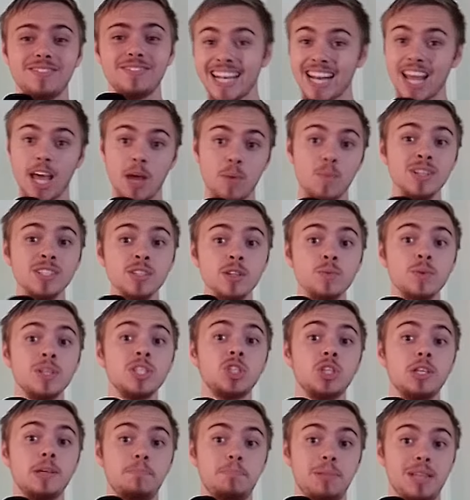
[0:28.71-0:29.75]
Now, I wasn't
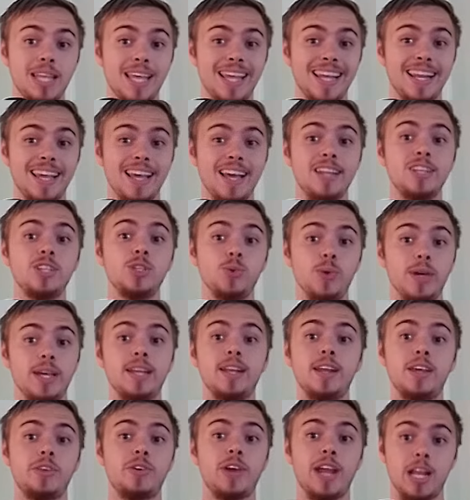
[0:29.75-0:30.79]
originally planning on doing
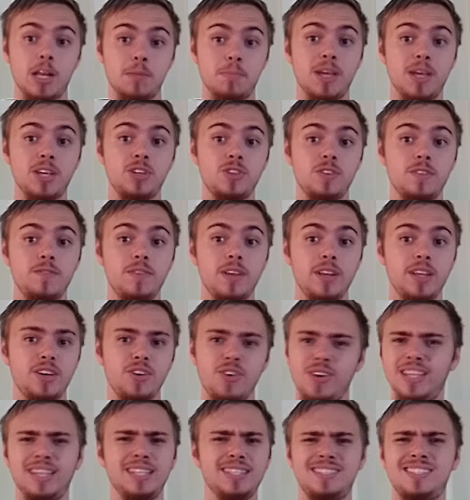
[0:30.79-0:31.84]
another animation
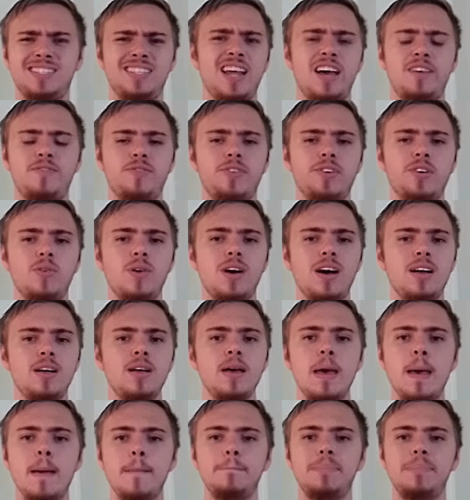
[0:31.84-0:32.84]
video, at least not for a while,